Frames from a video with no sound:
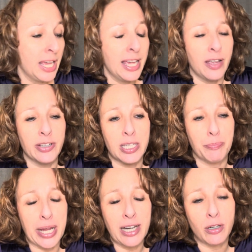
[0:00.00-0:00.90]
if it's a
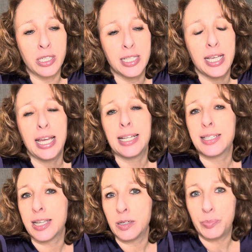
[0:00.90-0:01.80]
parent, it's
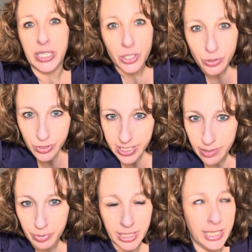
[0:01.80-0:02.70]
going to be 2
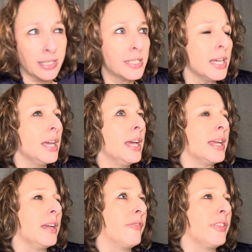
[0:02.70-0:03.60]
siblings.
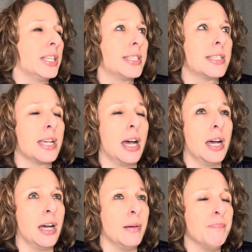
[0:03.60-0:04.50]
If it's
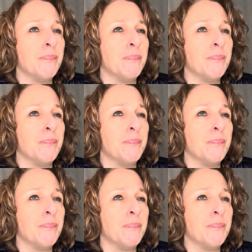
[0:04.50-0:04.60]
a